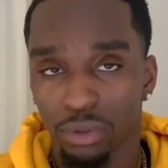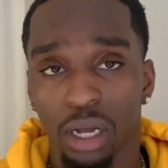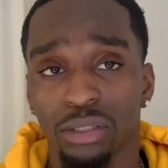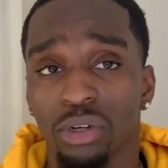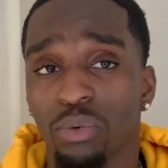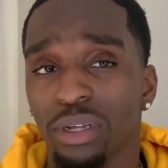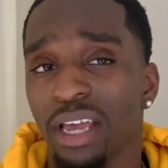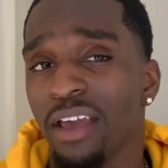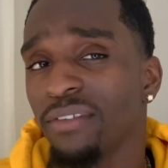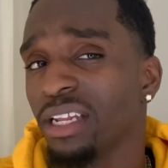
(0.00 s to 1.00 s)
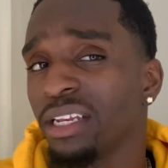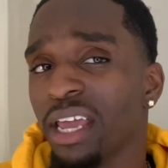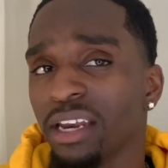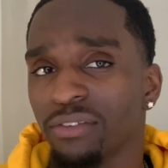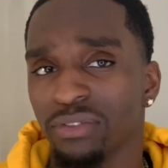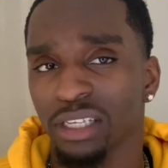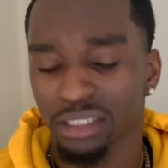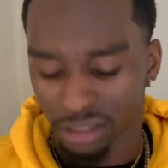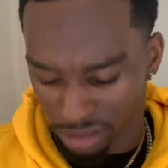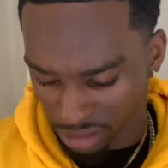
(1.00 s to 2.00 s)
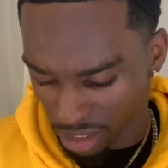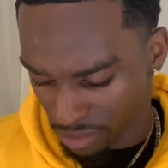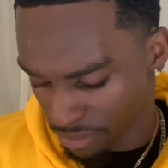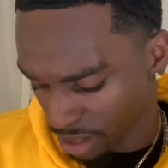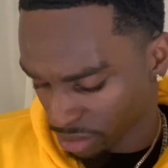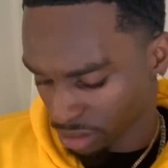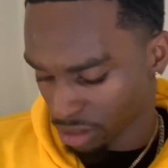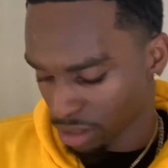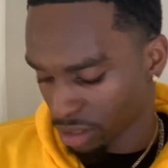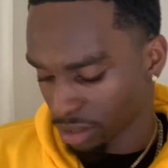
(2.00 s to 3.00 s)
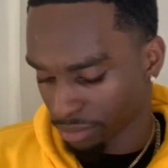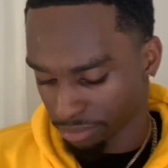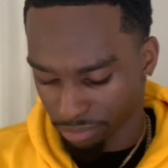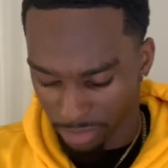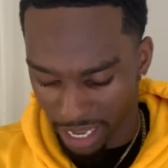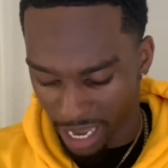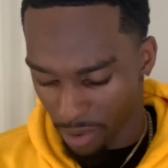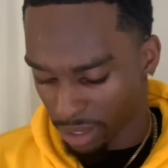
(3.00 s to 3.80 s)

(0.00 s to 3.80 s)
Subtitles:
I don't really have any negative things to say about it. Like how it